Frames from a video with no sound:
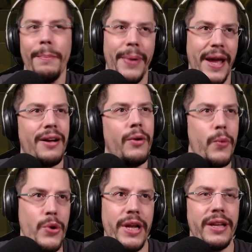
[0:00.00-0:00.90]
P.e.k.k.a
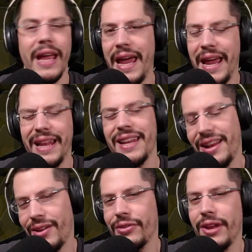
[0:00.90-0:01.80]
rune hit and
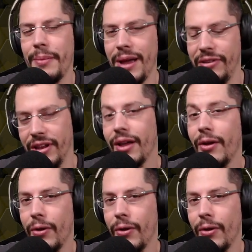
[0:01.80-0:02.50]
then also the amazing